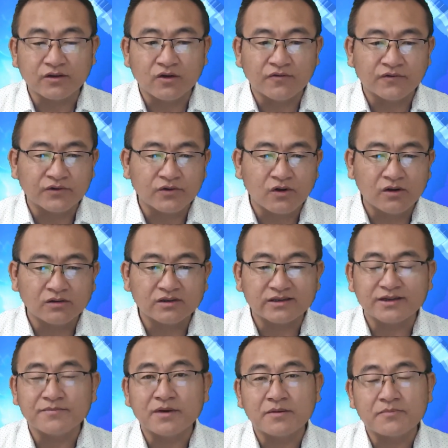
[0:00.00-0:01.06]
Overall,
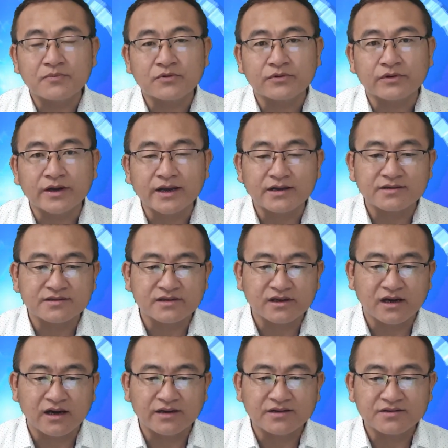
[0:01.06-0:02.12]
Dimapur has the
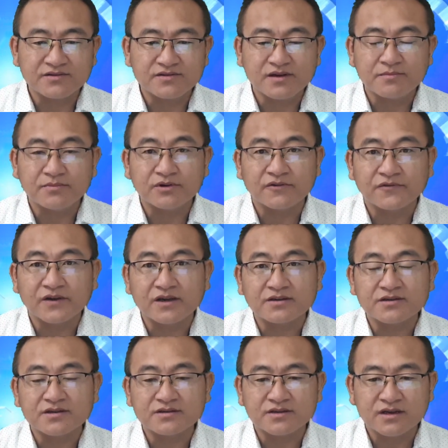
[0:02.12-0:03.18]
highest number of
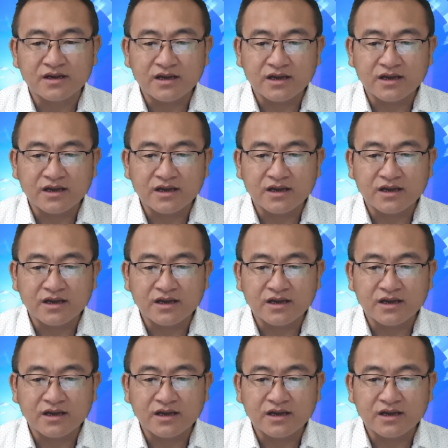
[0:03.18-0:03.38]
cases